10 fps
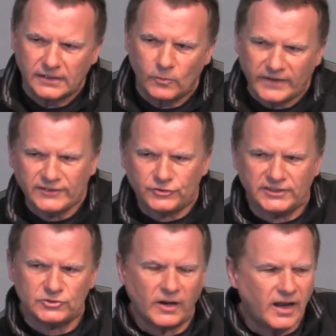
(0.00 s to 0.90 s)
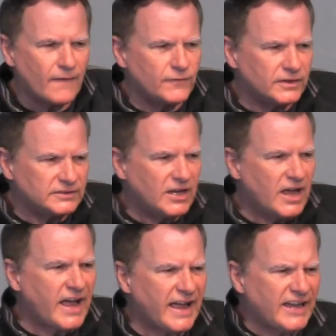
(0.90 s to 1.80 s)
We're entering into a covenant,
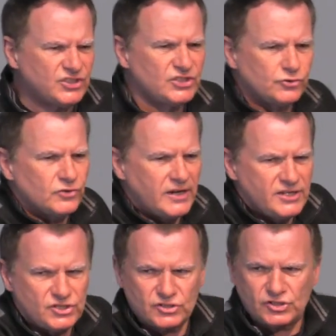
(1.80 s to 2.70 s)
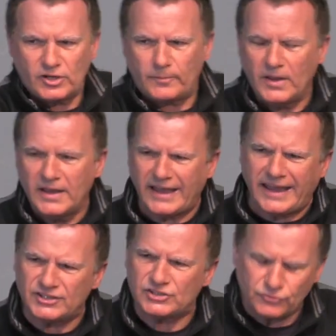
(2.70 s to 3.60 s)
a chesed relationship, a
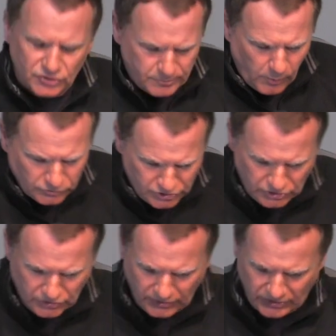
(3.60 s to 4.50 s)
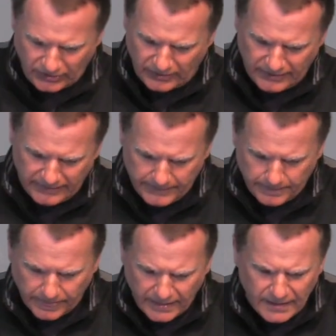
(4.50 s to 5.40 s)
chesed response to you here.
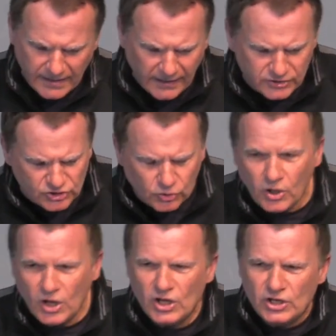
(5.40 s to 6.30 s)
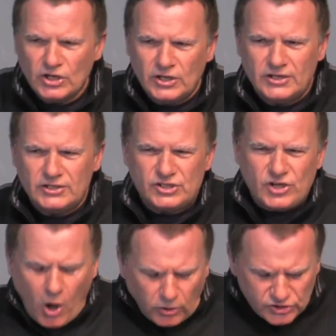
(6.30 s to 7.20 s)
And so she
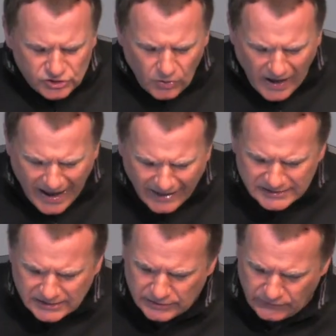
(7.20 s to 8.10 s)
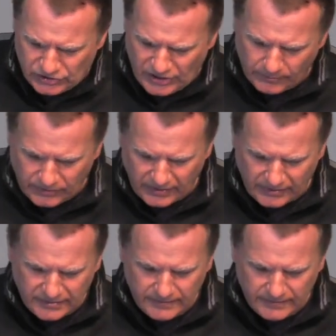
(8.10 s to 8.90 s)
also asks for something.